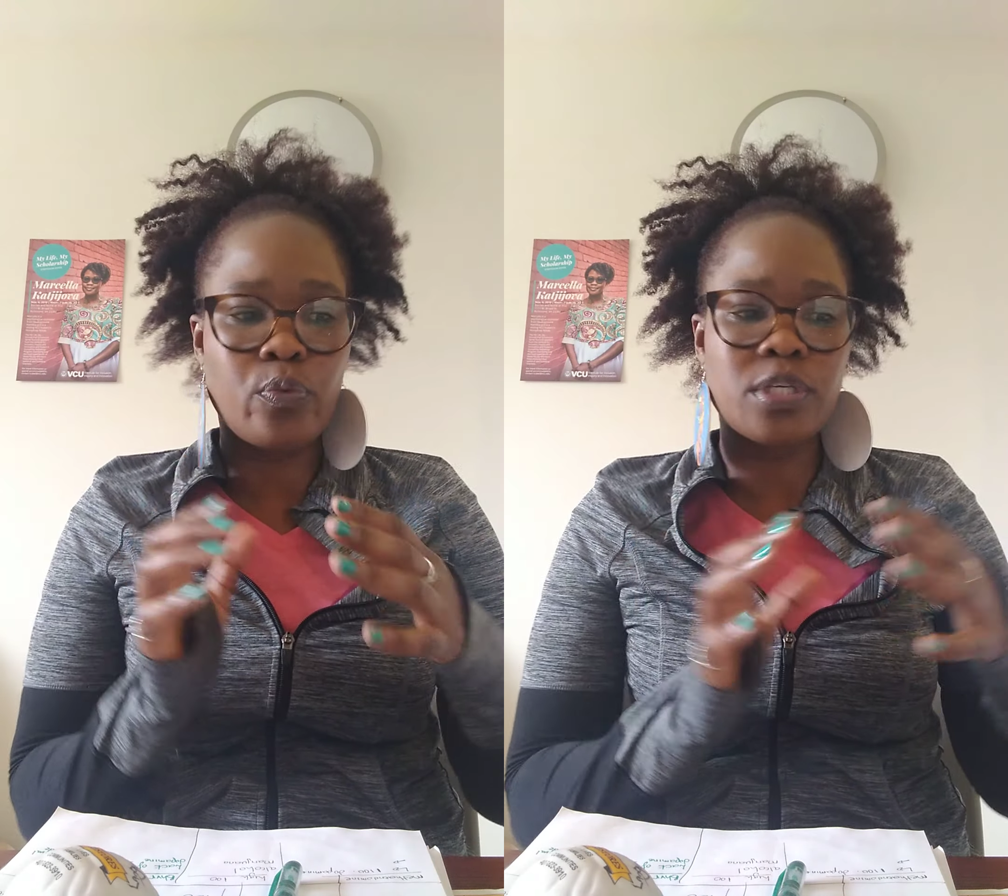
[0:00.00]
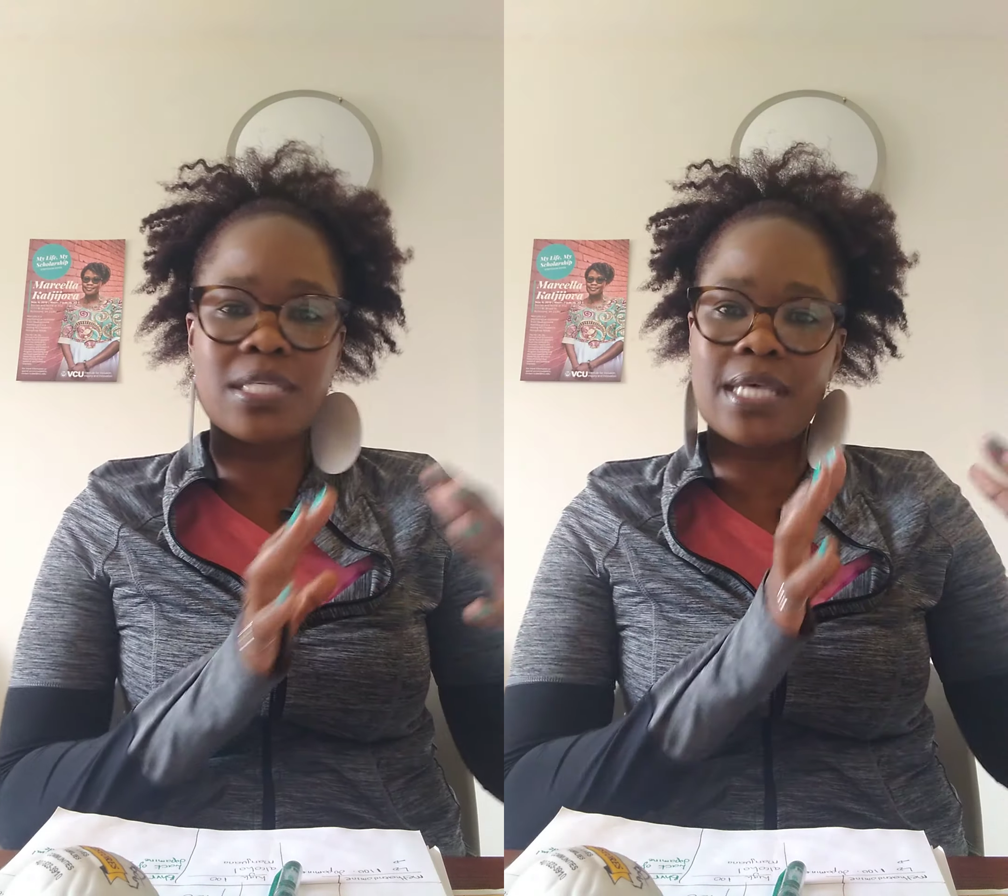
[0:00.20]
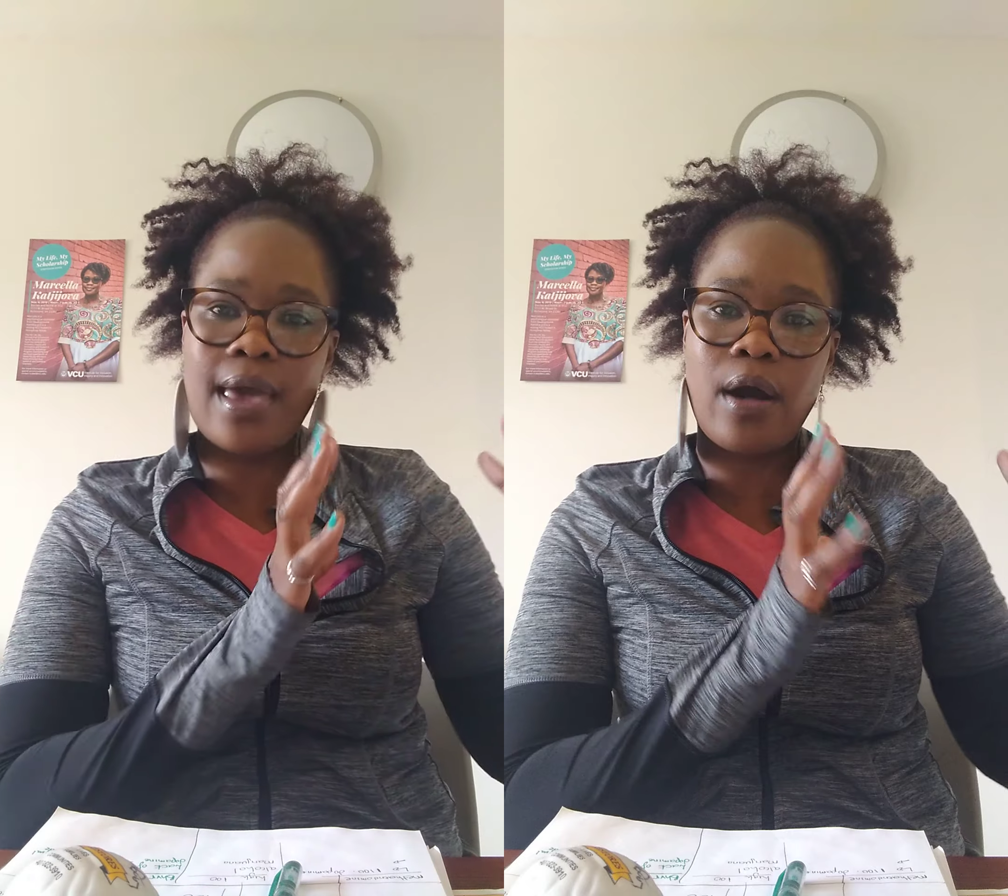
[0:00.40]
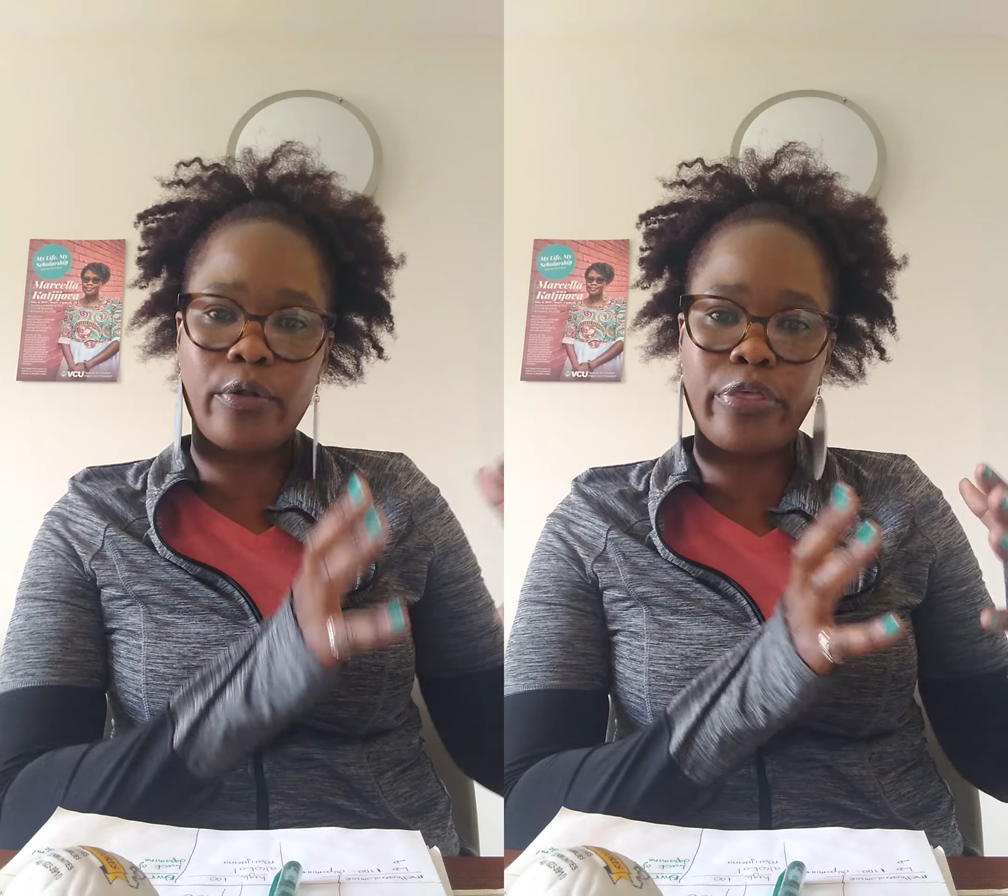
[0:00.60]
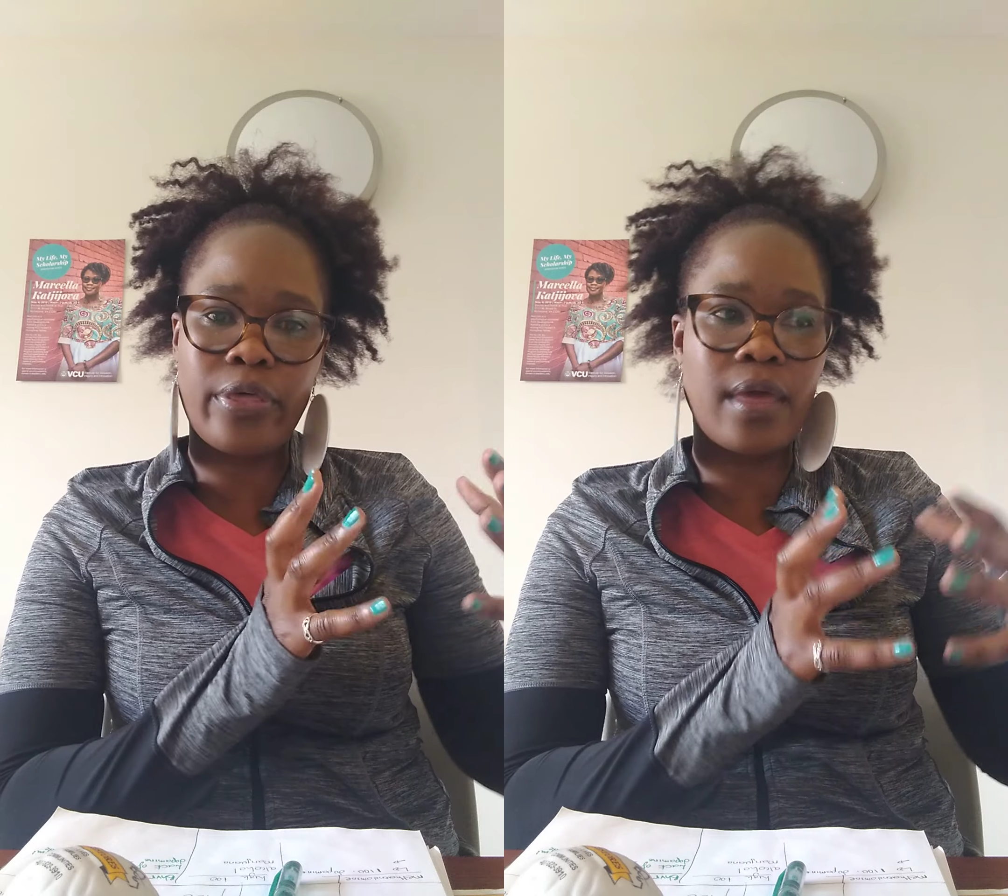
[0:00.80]
which is a
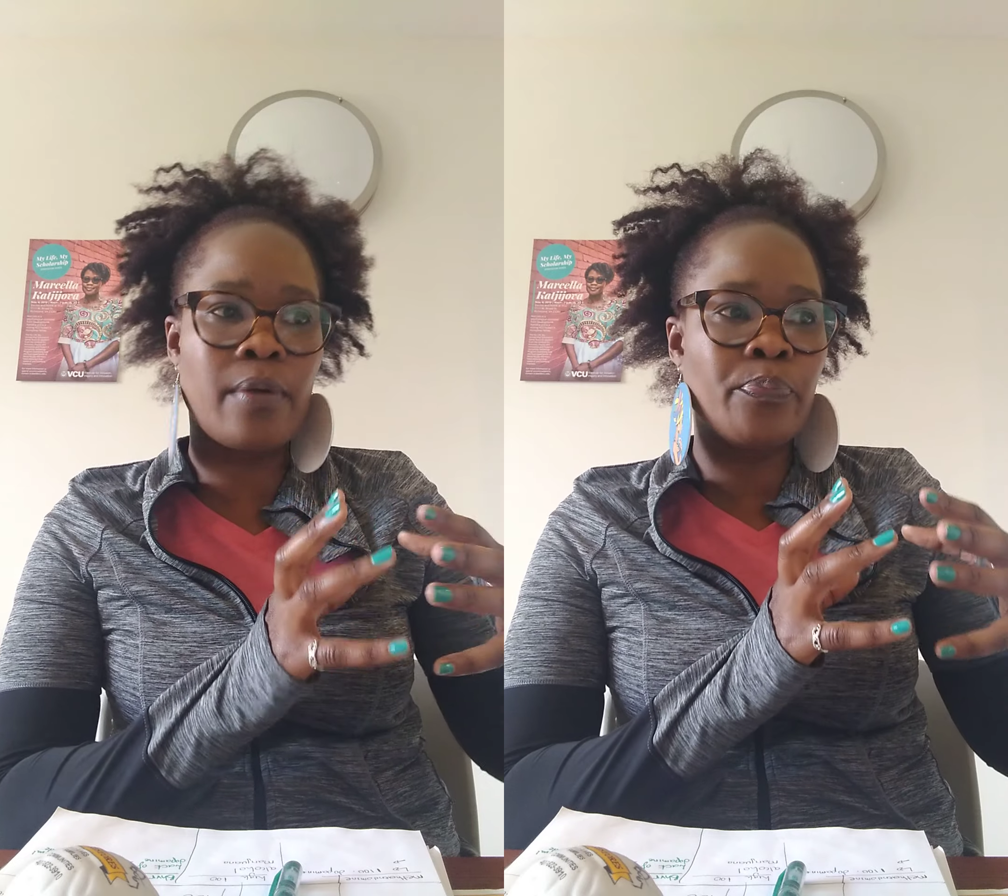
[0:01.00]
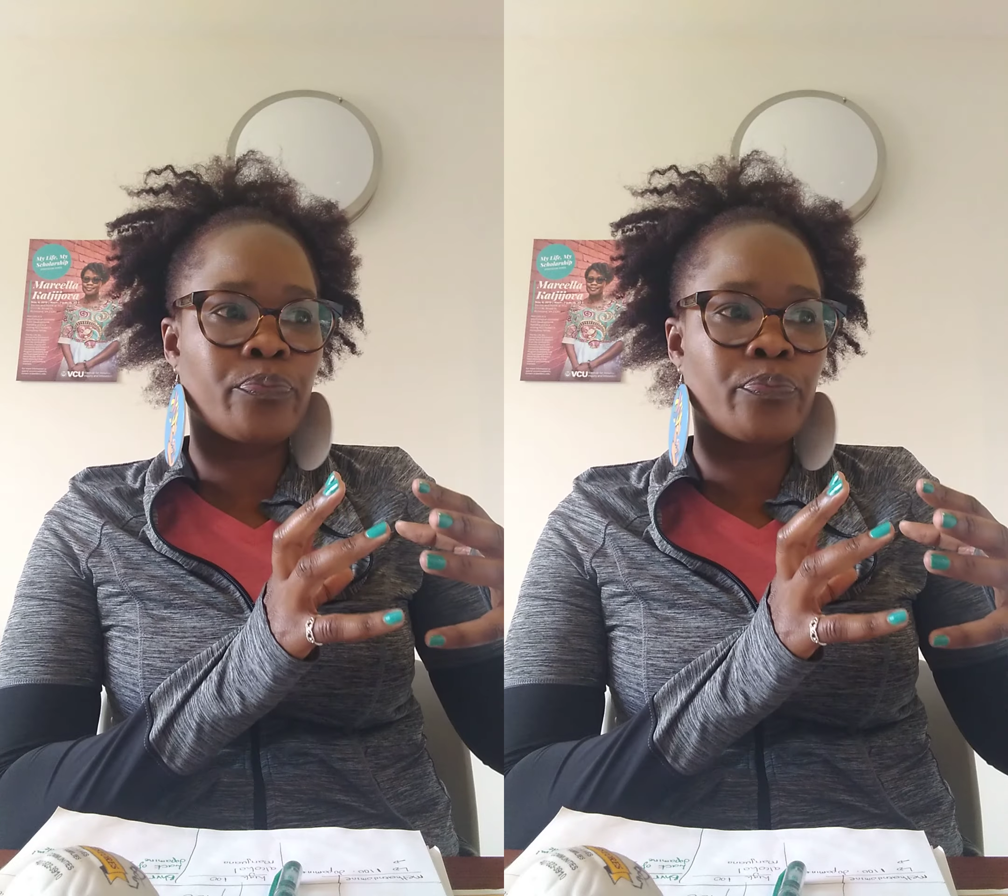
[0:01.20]
healthy